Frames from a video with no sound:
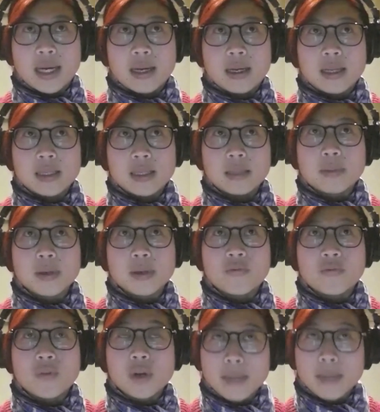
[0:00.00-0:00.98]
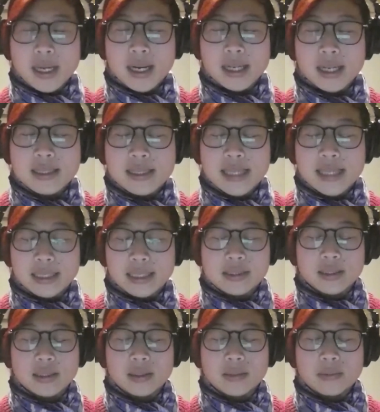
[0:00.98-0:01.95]
the performing arts
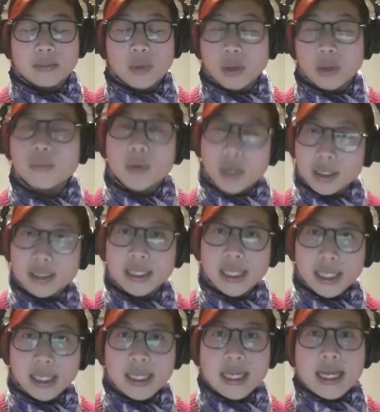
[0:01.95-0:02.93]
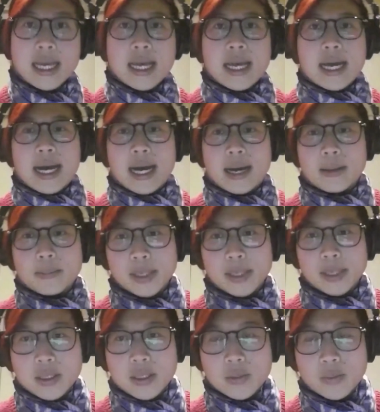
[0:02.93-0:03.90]
sector more broadly.
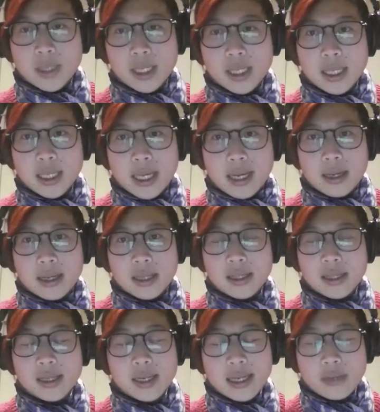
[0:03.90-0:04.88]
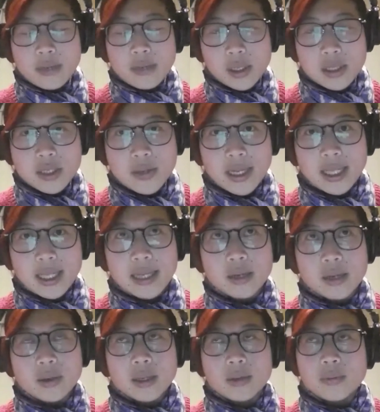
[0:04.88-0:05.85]
Because we, Theatre Network Australia,
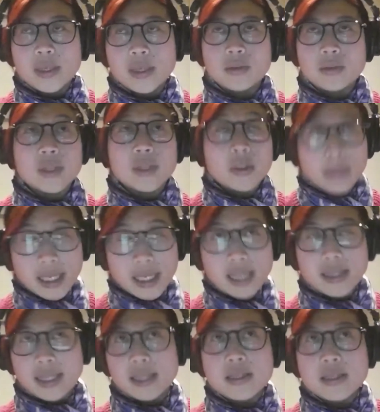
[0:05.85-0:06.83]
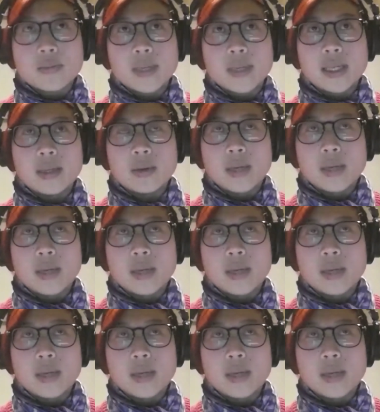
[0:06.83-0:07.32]
we do many things. But